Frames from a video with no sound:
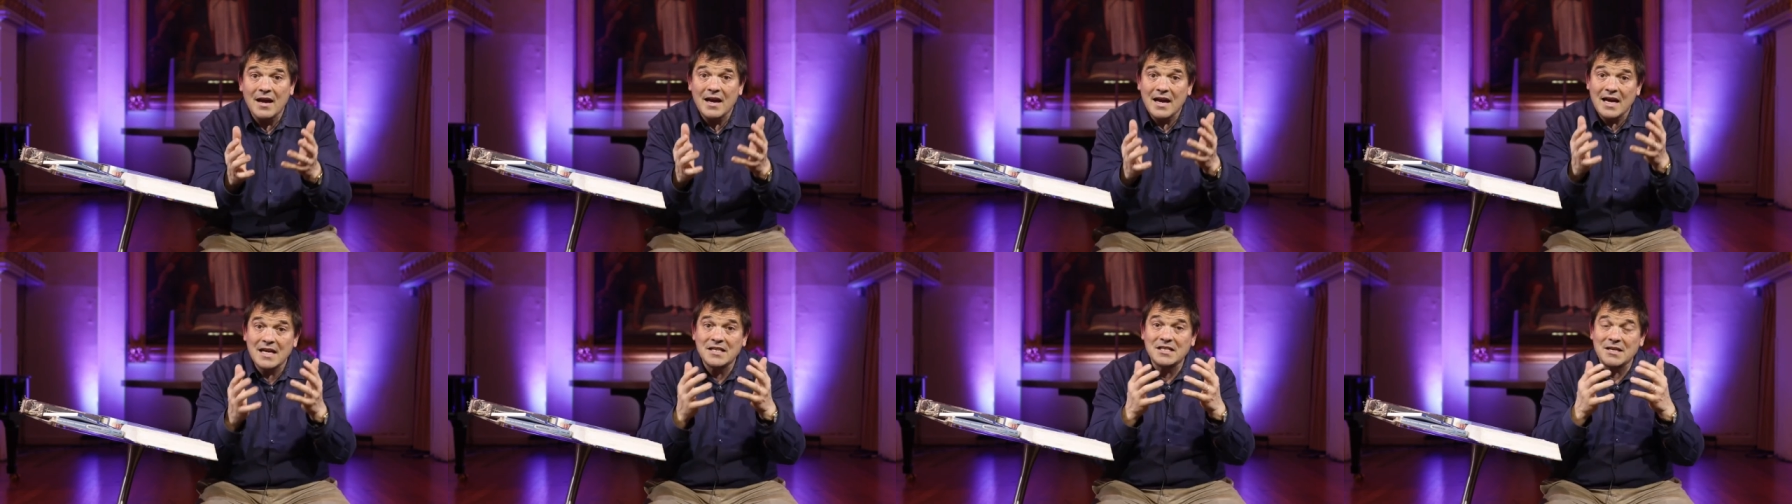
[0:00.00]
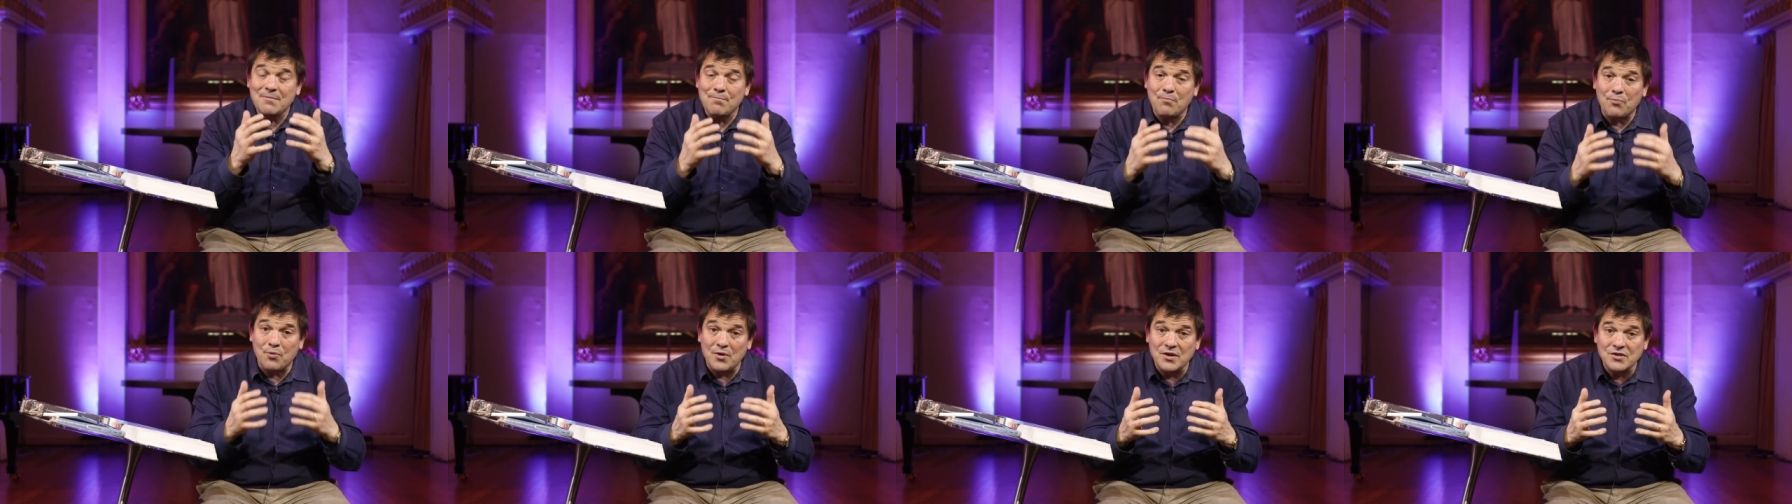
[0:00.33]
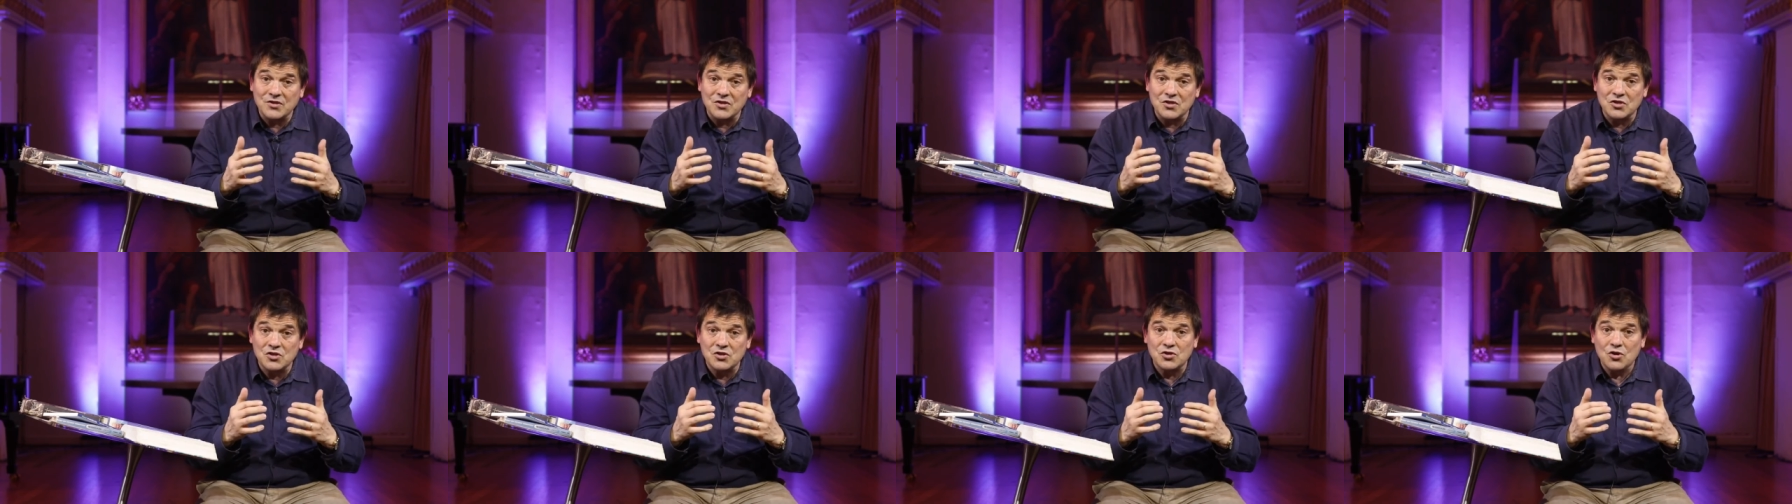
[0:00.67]
is
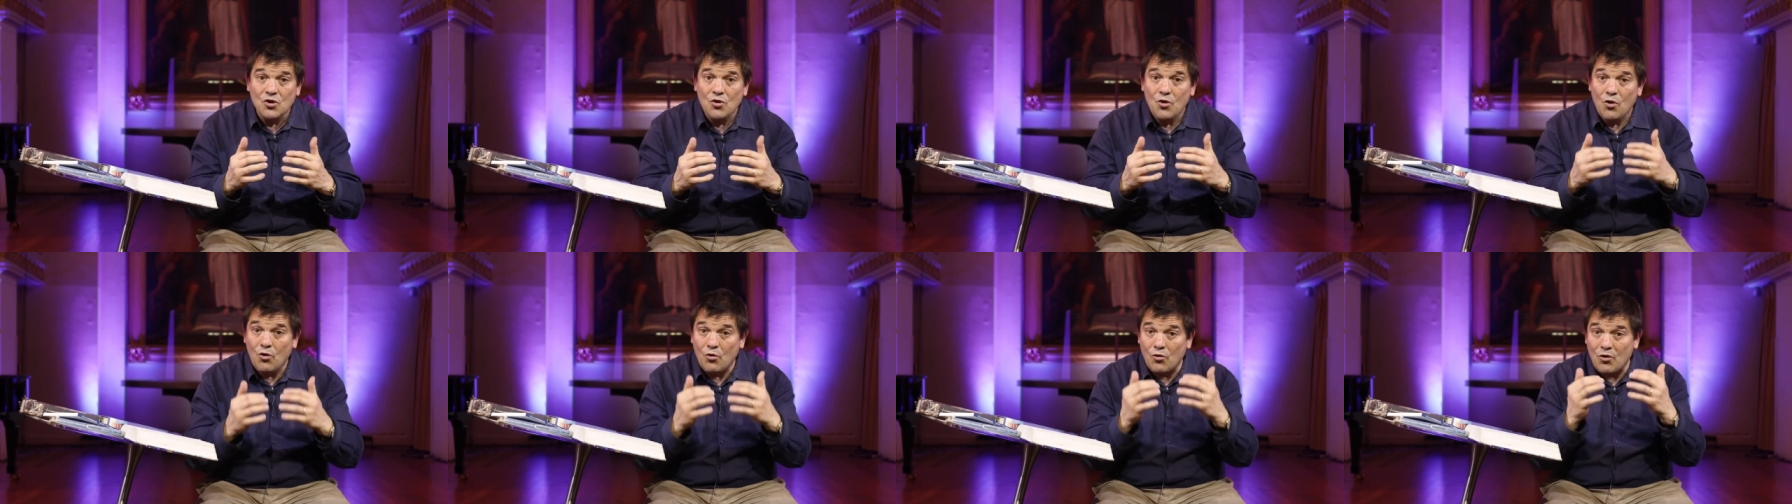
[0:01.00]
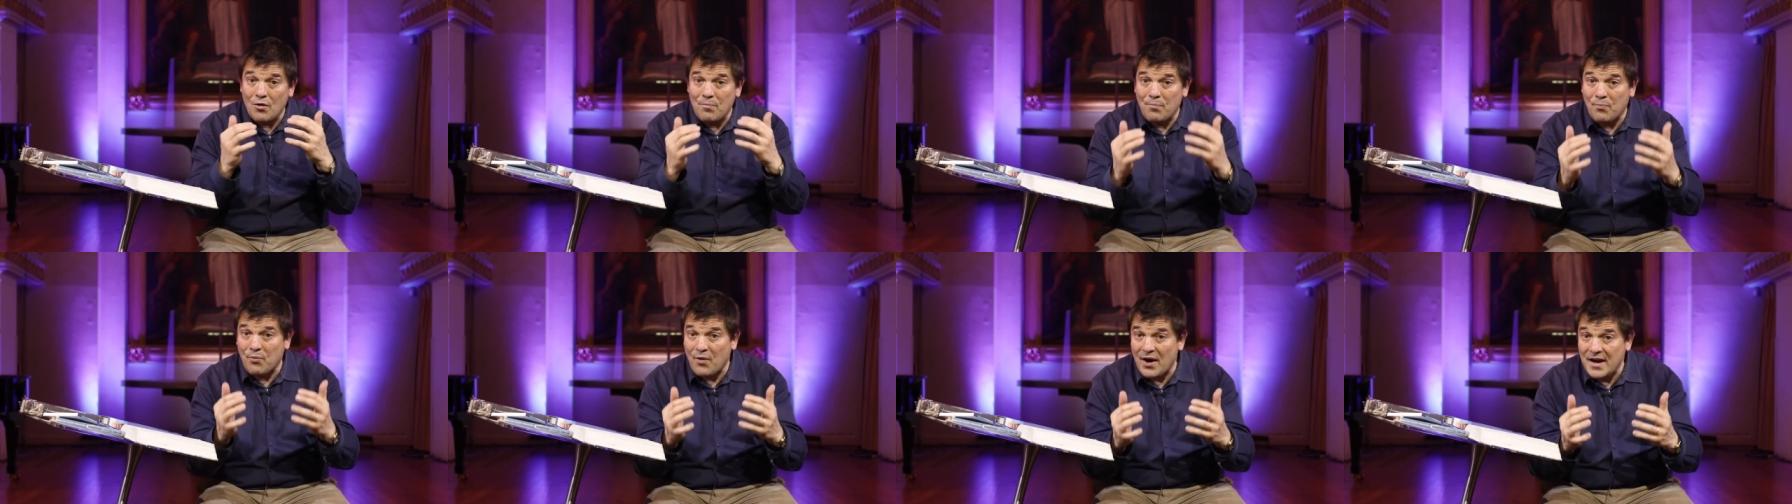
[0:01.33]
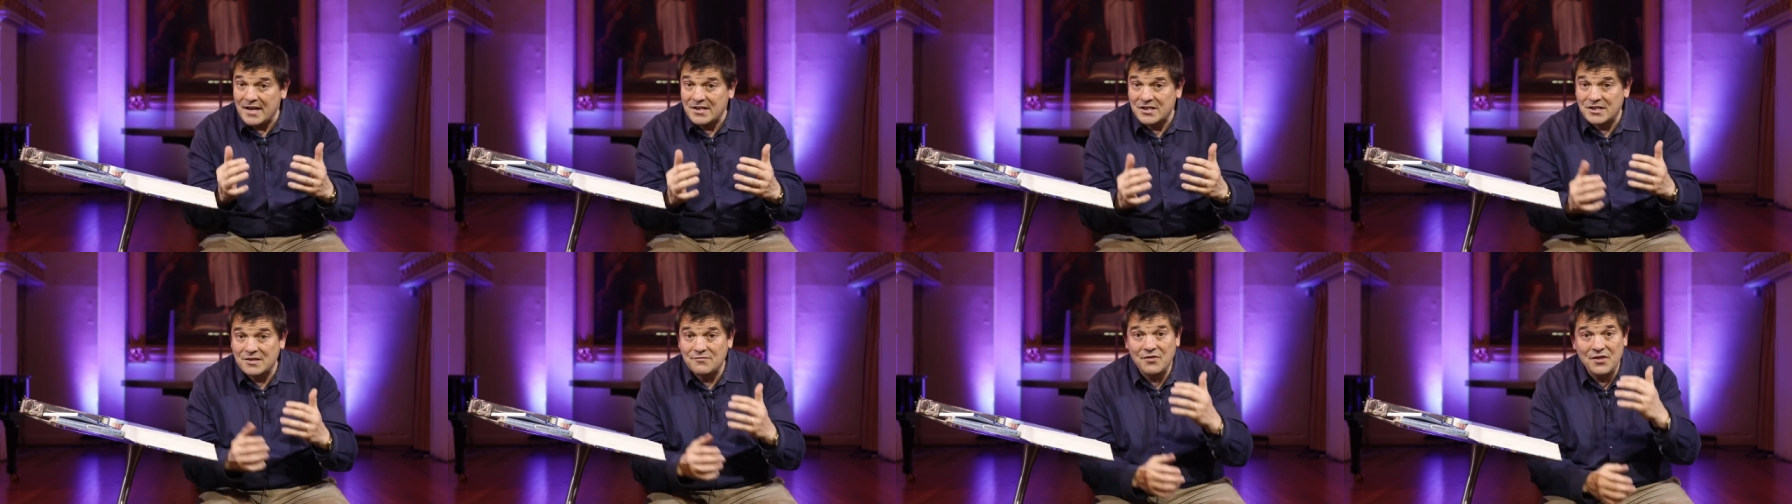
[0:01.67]
imprisoned or
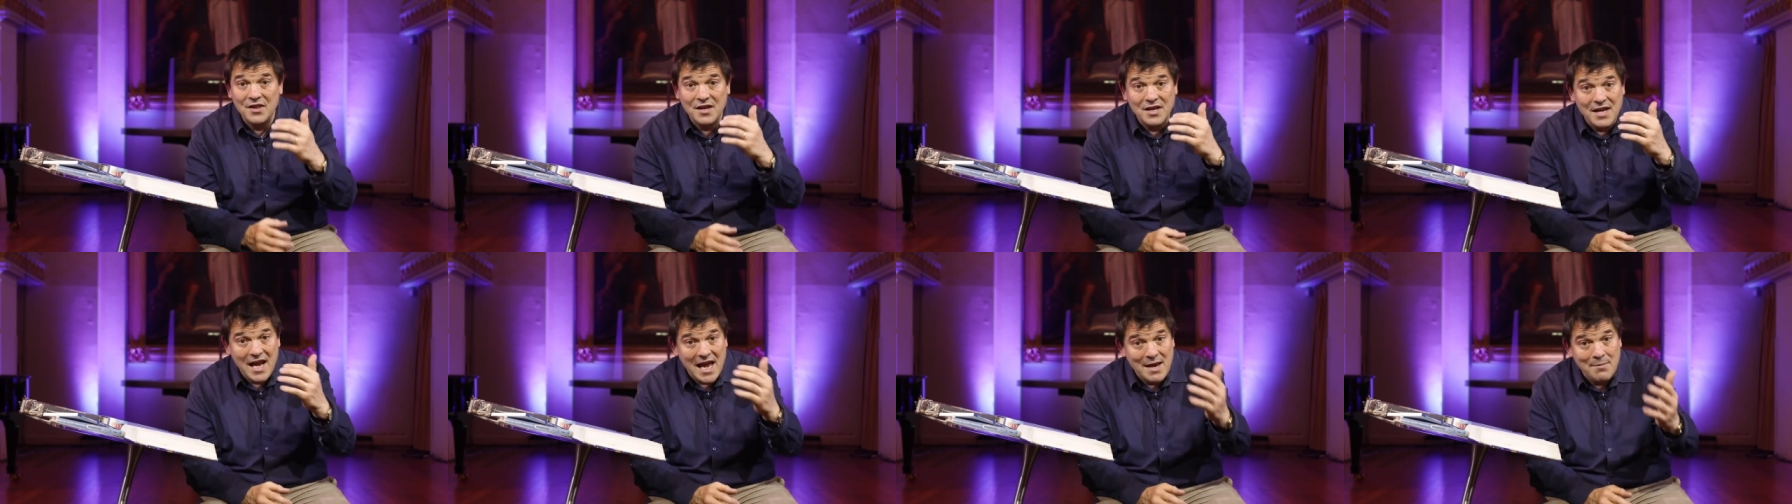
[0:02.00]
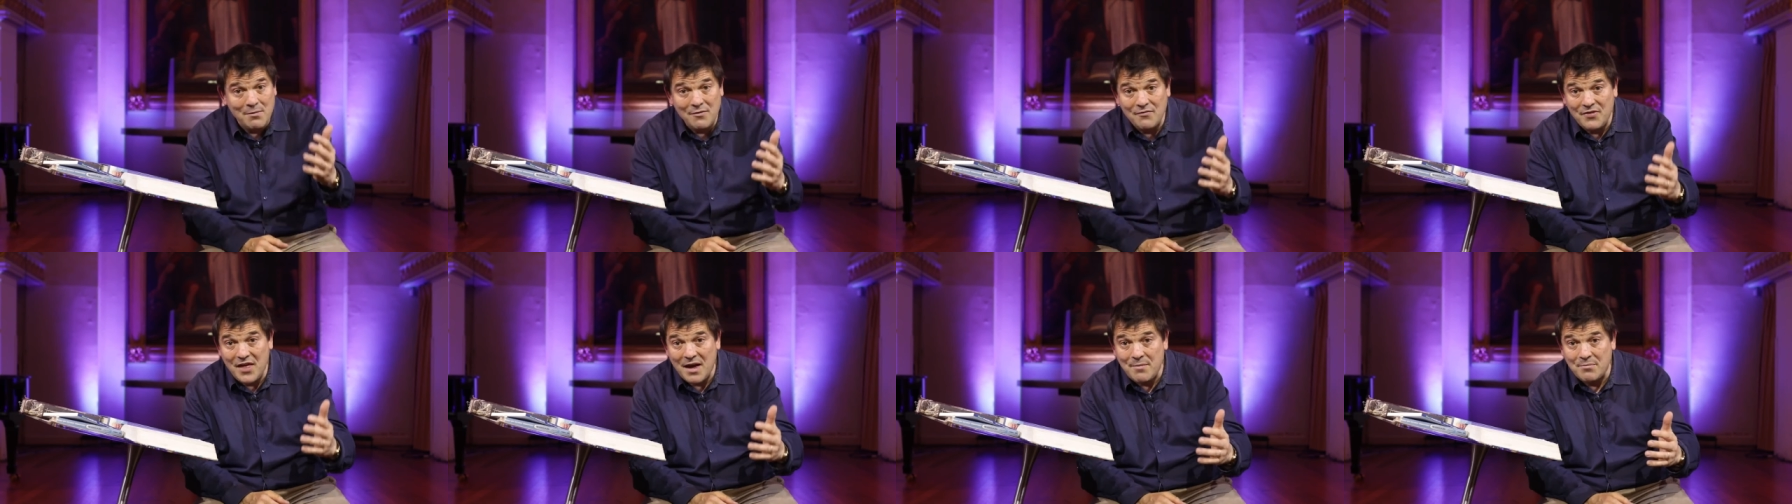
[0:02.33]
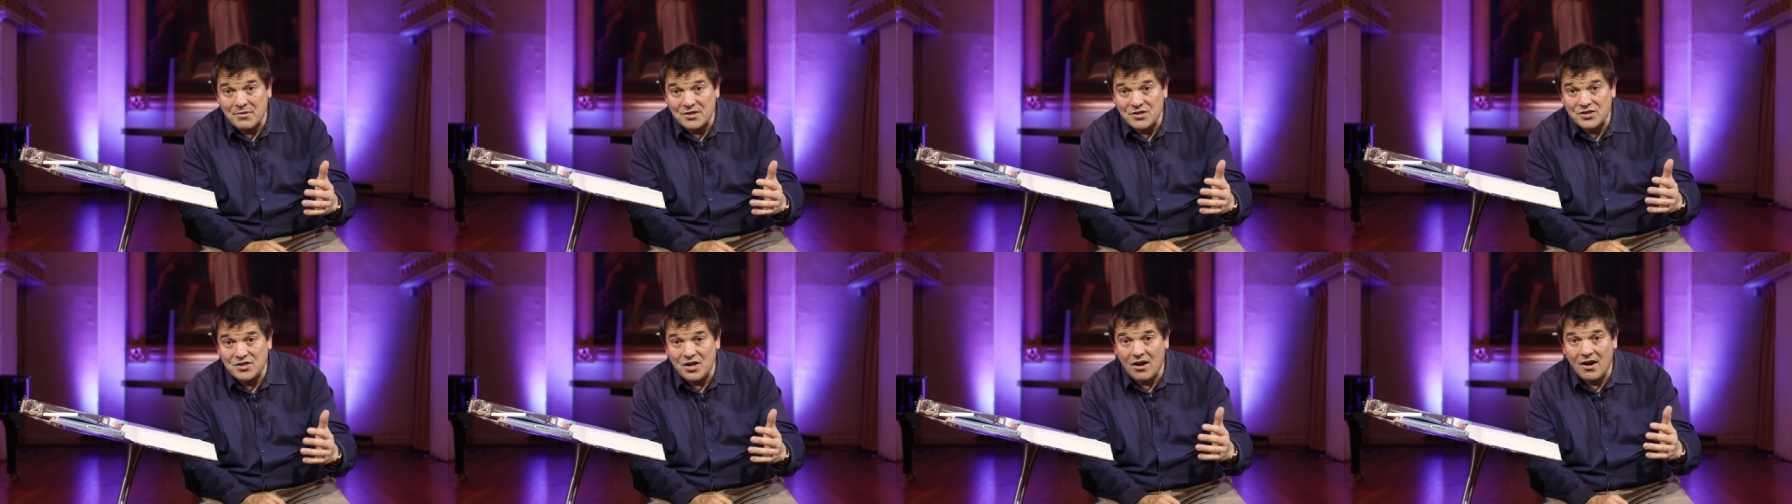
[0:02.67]
oppressed for the name of their
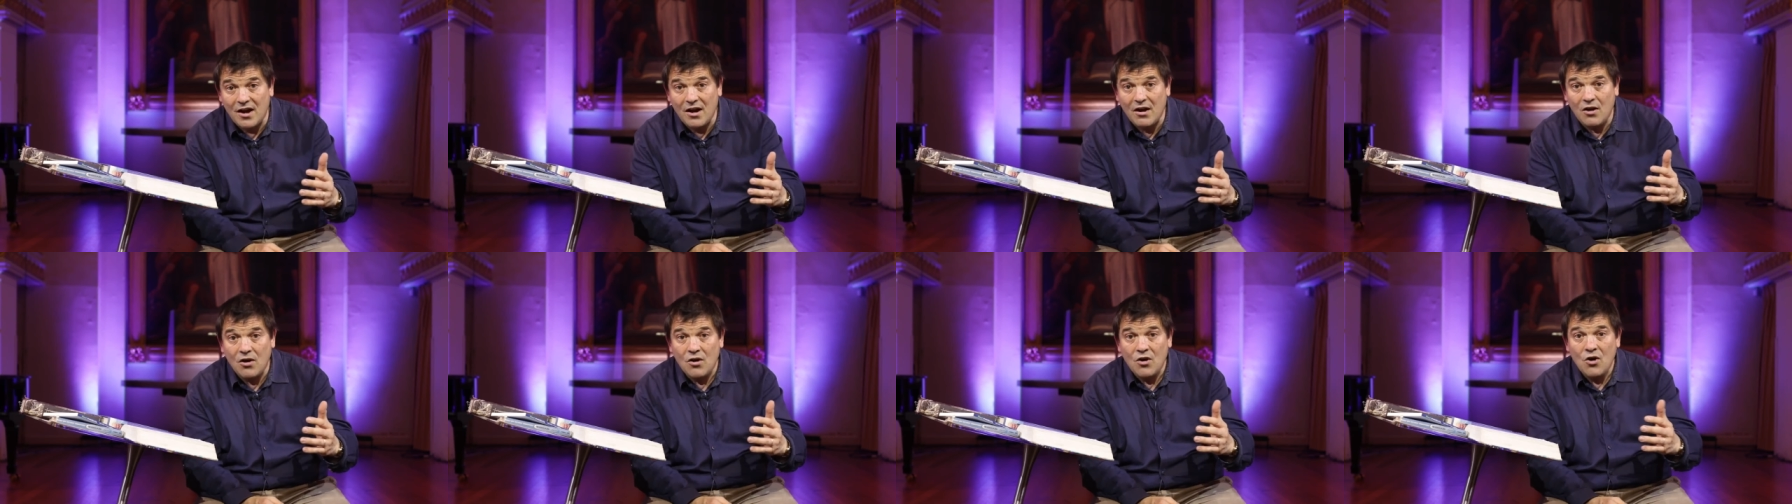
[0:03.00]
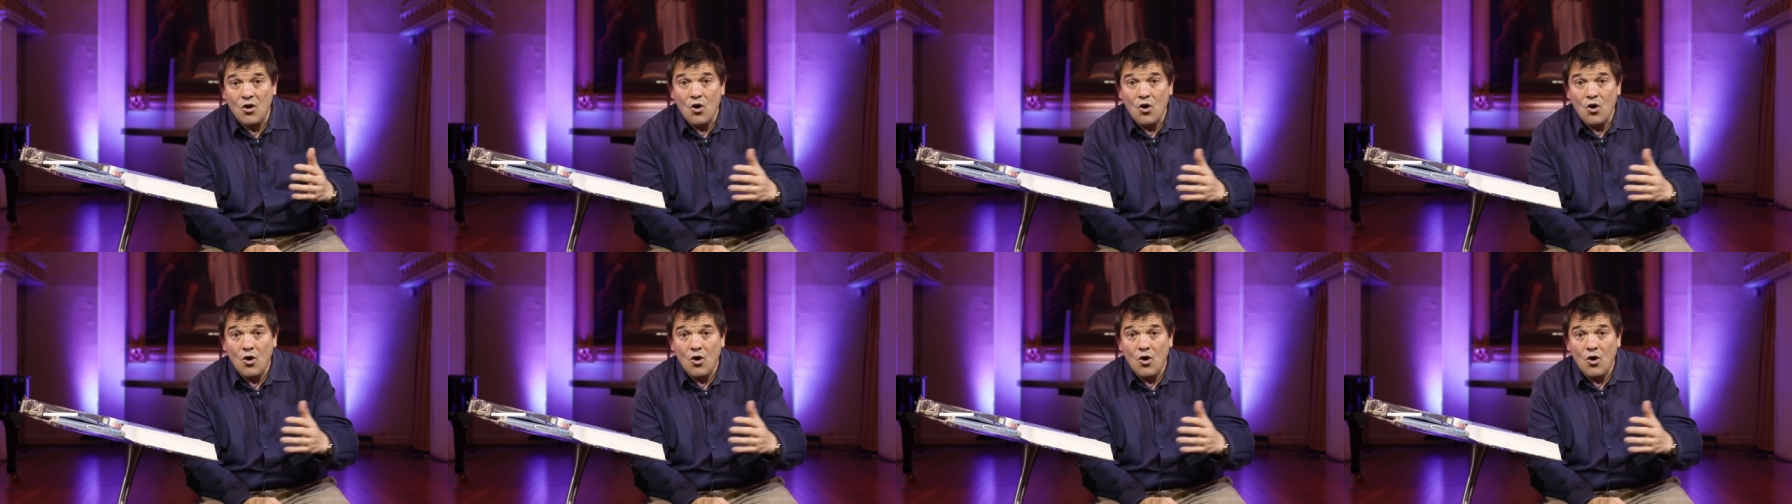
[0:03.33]
Messiah,